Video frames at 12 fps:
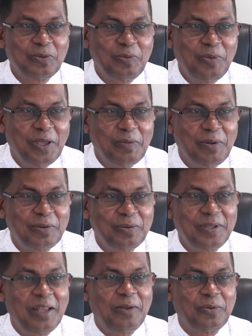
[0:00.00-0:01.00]
would be able to
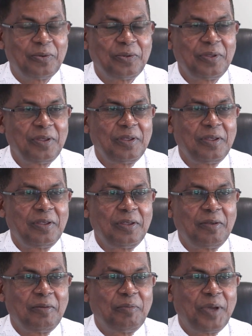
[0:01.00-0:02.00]
tell you.
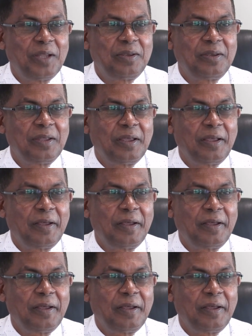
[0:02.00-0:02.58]
But